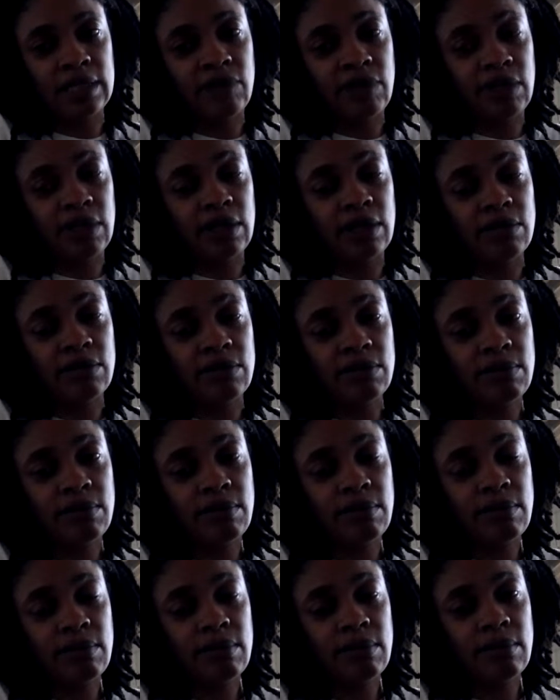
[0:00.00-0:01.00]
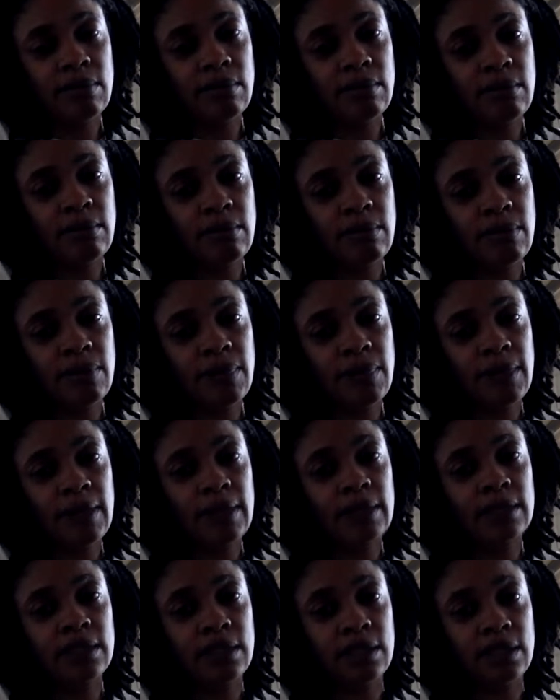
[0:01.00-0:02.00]
video.
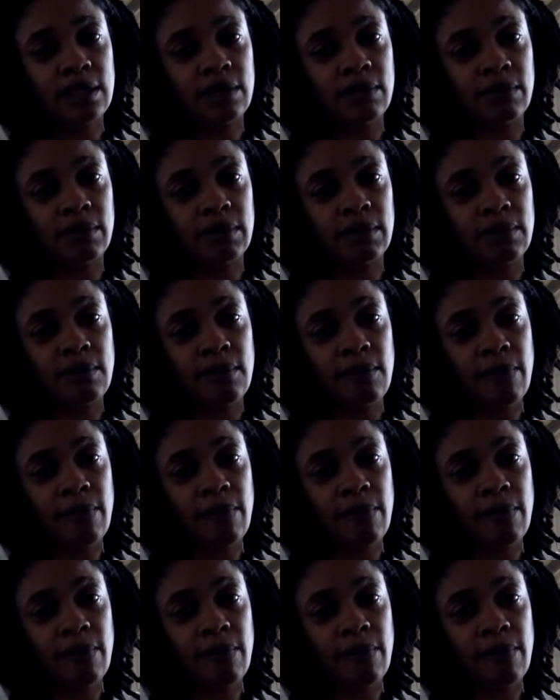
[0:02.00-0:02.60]
It's genuine.